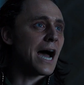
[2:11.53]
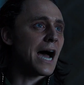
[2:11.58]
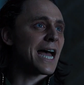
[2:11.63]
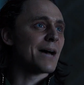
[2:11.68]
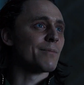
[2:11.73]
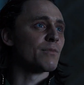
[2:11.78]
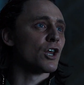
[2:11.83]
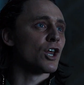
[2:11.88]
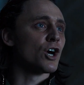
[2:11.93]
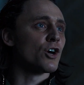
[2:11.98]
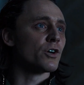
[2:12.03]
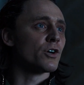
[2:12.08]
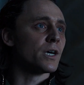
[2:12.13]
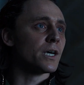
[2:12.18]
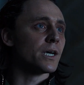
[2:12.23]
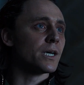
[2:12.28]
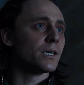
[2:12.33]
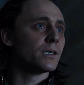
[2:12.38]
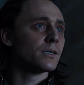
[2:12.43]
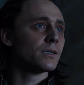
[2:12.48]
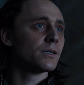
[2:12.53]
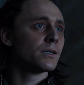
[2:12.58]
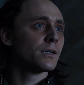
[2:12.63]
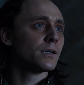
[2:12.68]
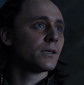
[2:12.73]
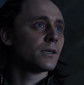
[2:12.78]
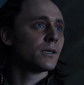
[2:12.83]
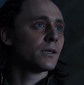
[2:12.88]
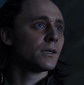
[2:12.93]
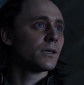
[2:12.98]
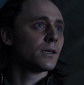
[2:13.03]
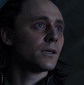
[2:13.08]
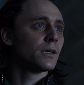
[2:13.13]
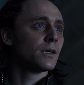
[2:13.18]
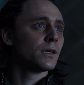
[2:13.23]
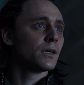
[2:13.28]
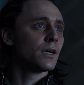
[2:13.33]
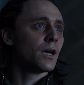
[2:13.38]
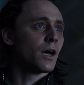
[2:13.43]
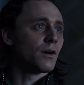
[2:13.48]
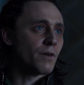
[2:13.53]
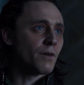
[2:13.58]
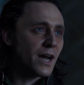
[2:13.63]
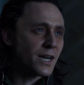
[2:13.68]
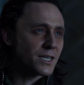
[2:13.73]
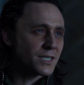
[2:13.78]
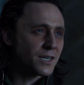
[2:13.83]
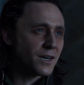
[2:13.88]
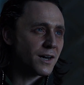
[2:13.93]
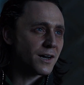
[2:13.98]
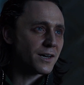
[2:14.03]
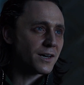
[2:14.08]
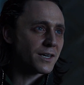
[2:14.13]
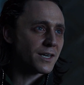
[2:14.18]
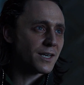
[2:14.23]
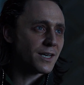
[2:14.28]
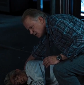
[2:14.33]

I am Loki of Asgard,